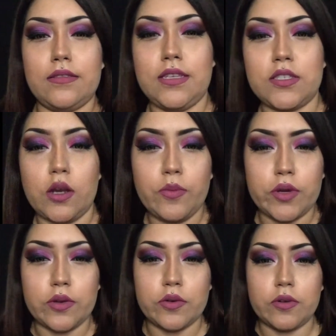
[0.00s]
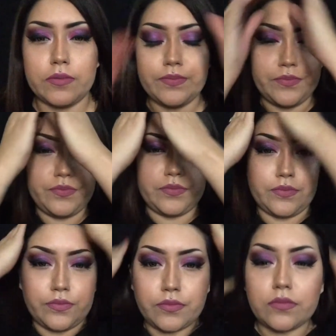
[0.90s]
these are pretty cool.
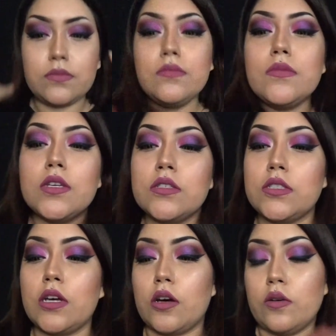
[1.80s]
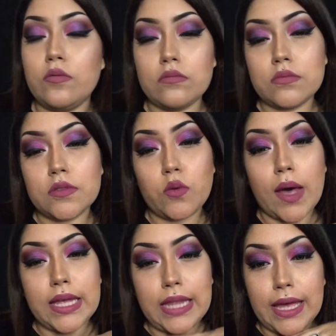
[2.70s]
So,
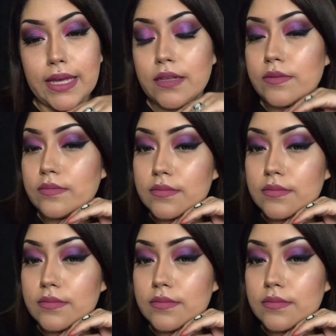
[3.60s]
Twilight.